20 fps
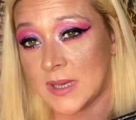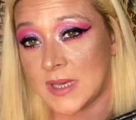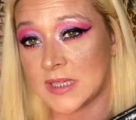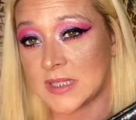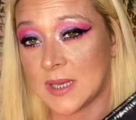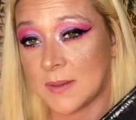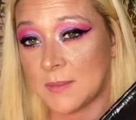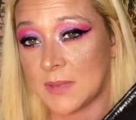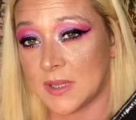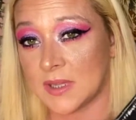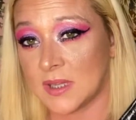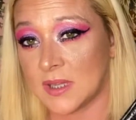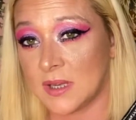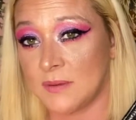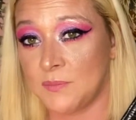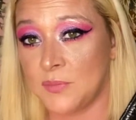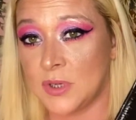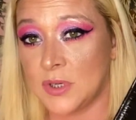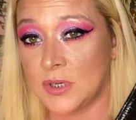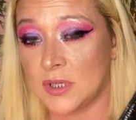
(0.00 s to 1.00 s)
is a monthly
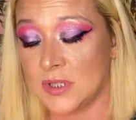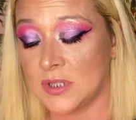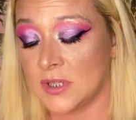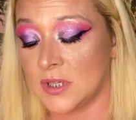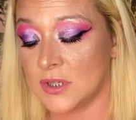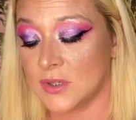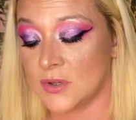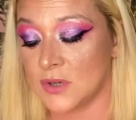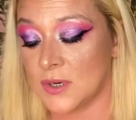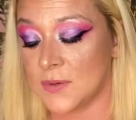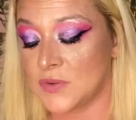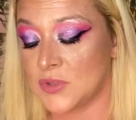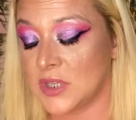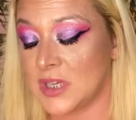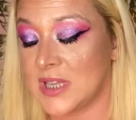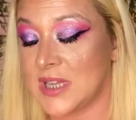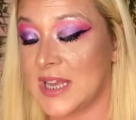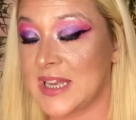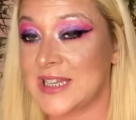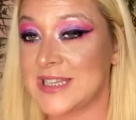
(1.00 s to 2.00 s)
beauty
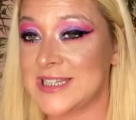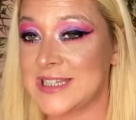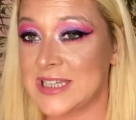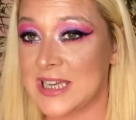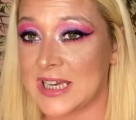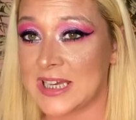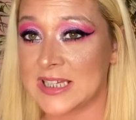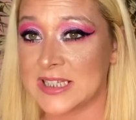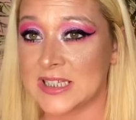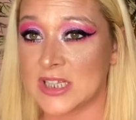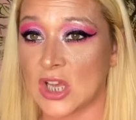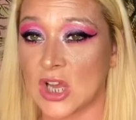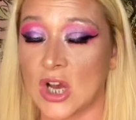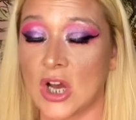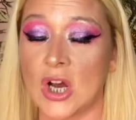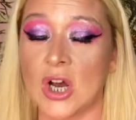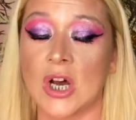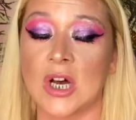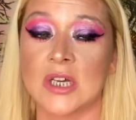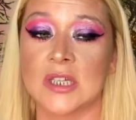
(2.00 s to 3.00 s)
subscription that does
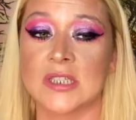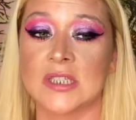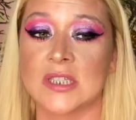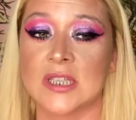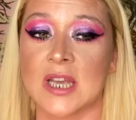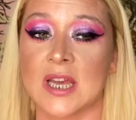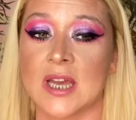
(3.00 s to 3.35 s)
cost